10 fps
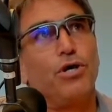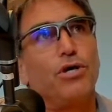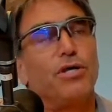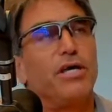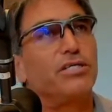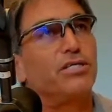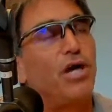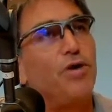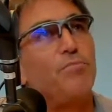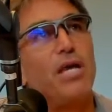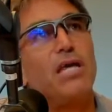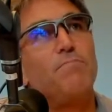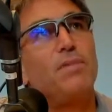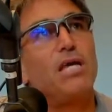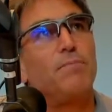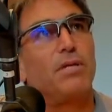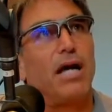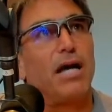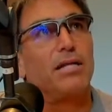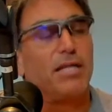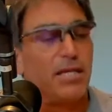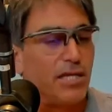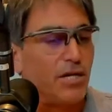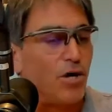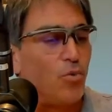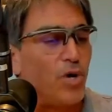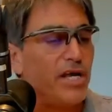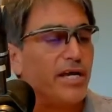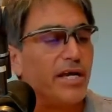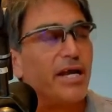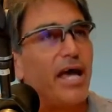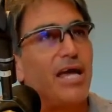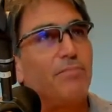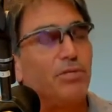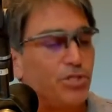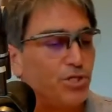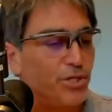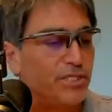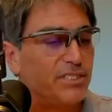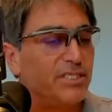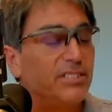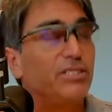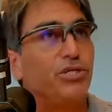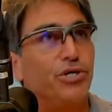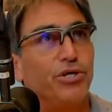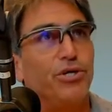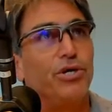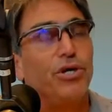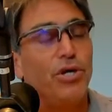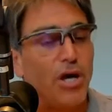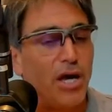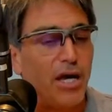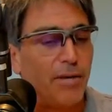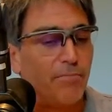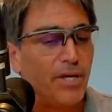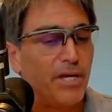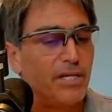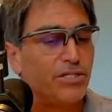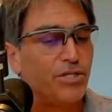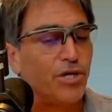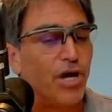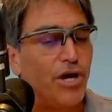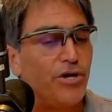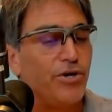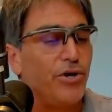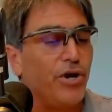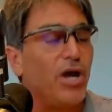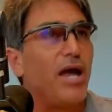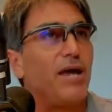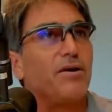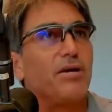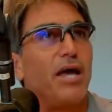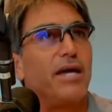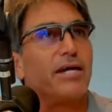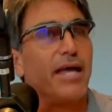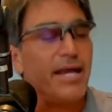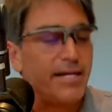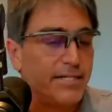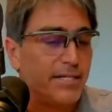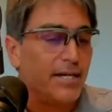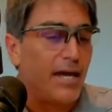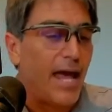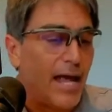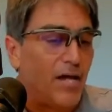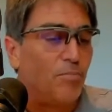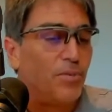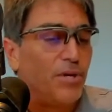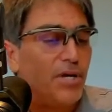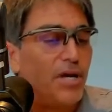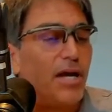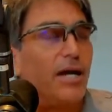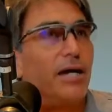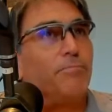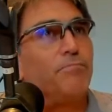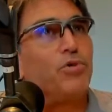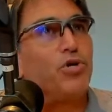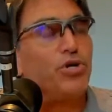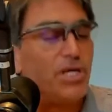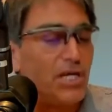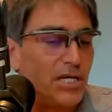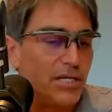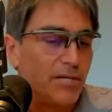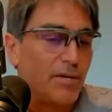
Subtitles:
there's so many people out there that are willing and able to assist you, is to go and get help. You need a